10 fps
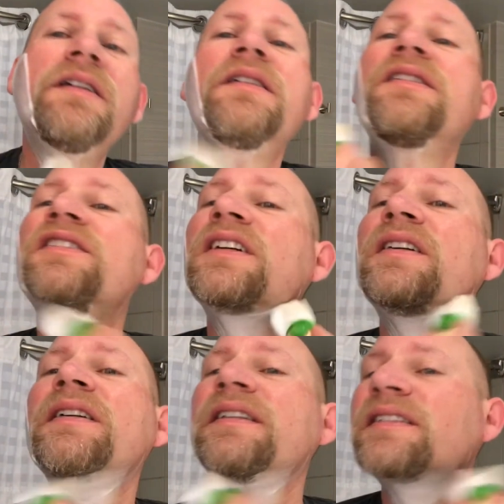
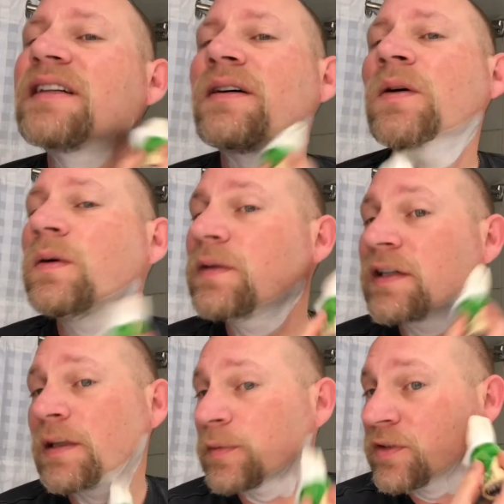So it's not holding
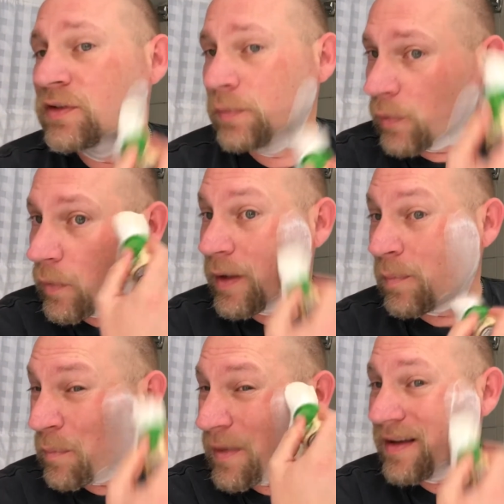up super
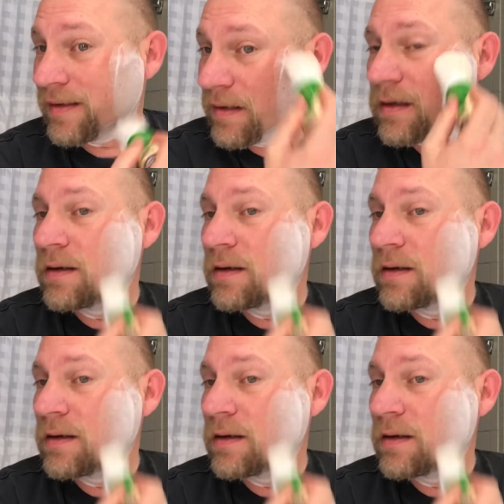well, but